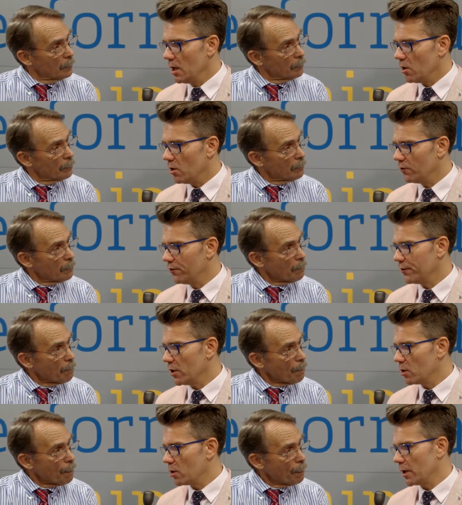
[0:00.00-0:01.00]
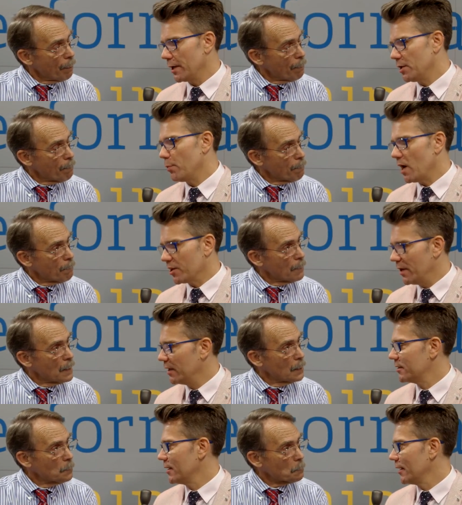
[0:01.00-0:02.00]
Speaker 1: of your
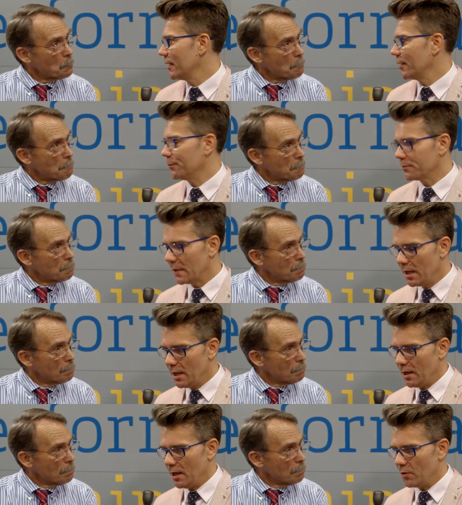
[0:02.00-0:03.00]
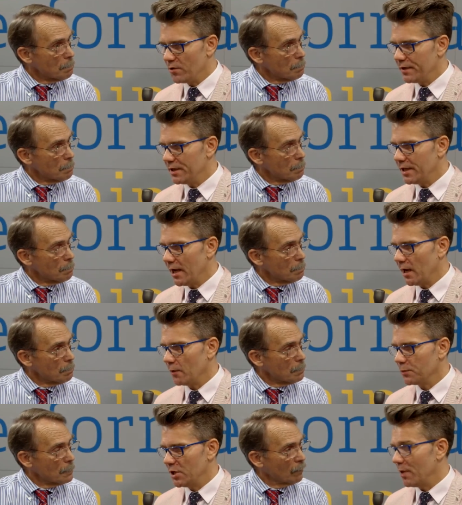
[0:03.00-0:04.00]
department um, within
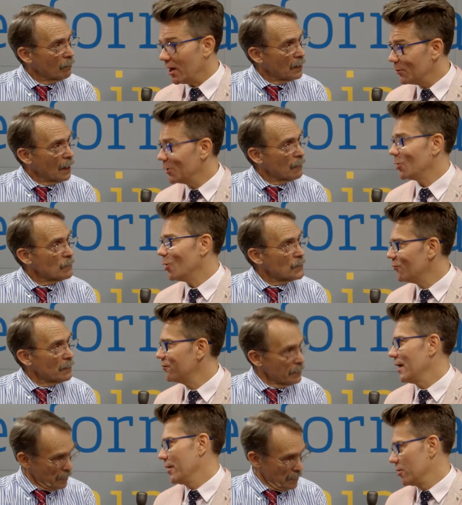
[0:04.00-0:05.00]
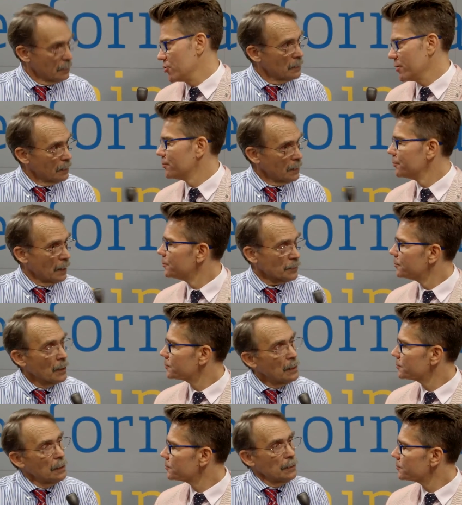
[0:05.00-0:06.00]
the Department of Energy?
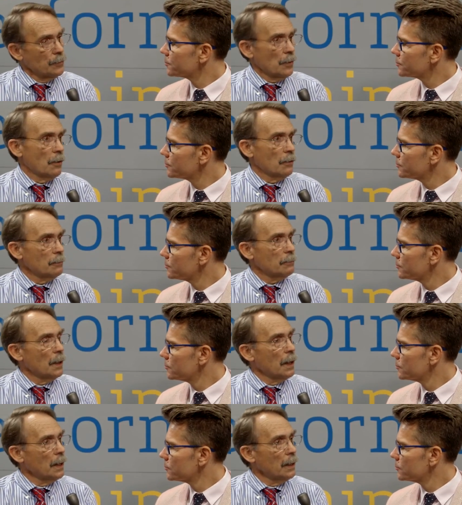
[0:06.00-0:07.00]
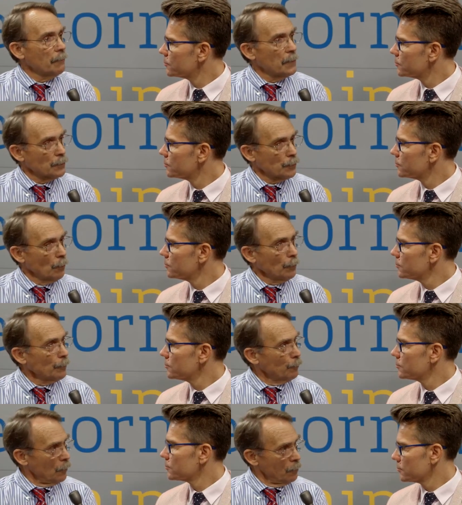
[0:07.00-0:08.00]
Speaker 2: Yes. So, uh, the
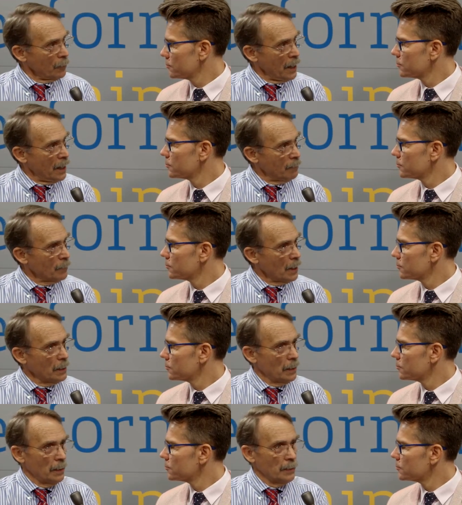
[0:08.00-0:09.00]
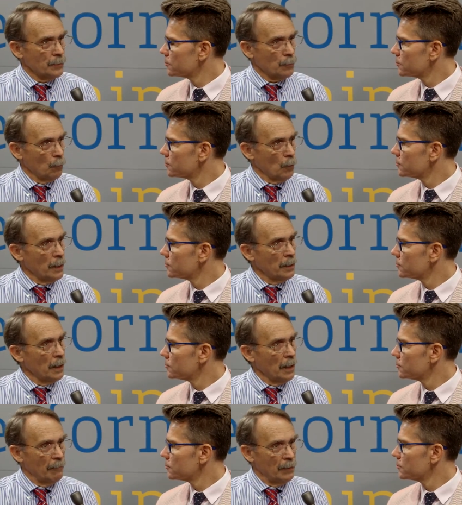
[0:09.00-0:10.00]
solar program is one
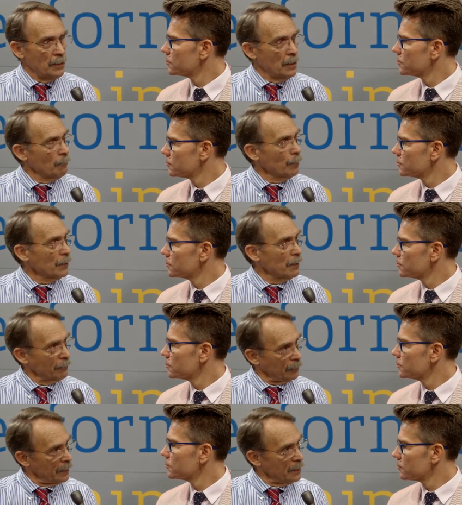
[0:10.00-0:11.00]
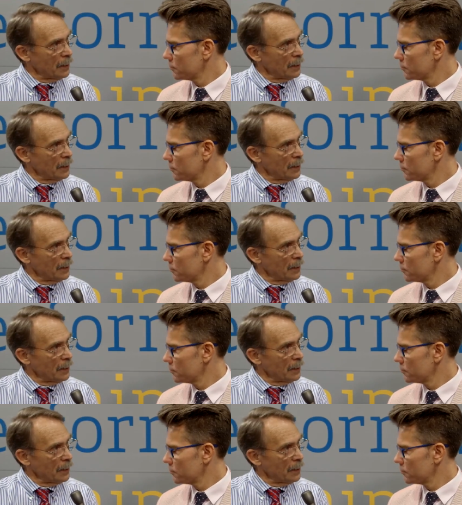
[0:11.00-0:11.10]
of a number of clean